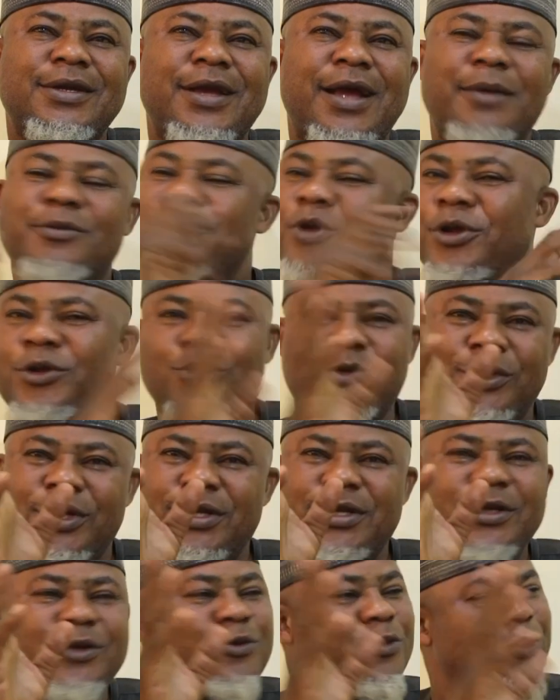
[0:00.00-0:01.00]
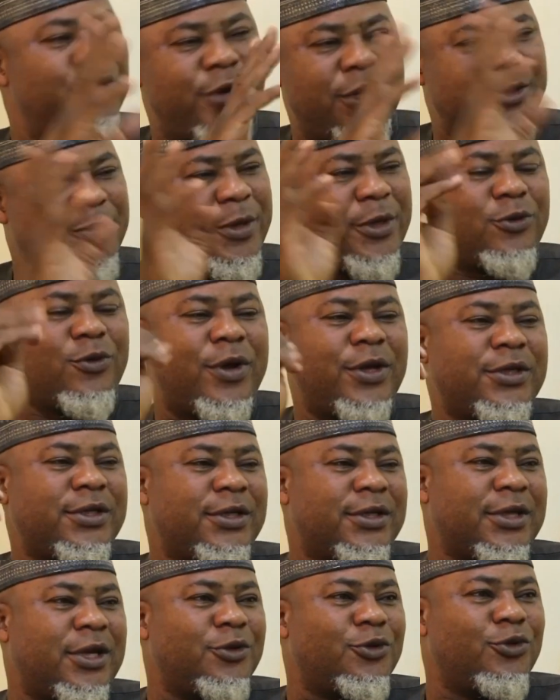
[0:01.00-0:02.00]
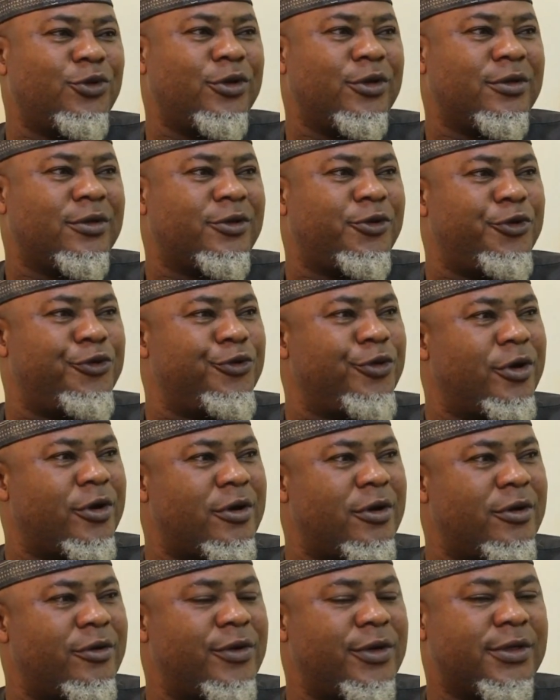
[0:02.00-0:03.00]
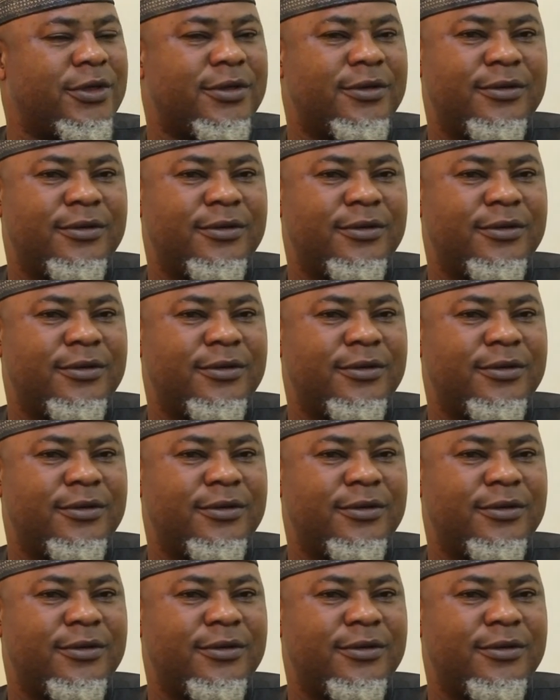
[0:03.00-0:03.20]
I'm sorry to say this, with due respect to our sisters union, Trade Union Congress.